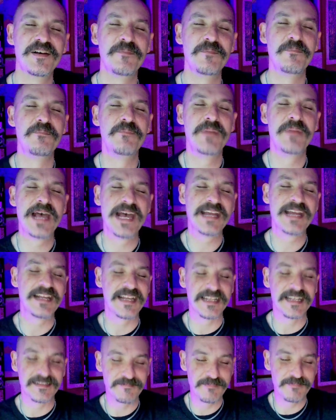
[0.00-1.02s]

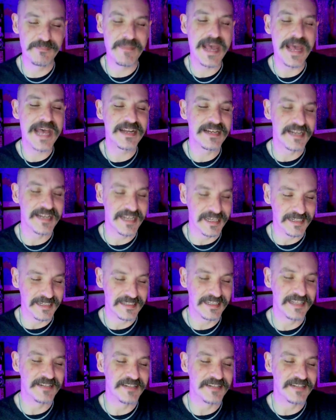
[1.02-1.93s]
maddening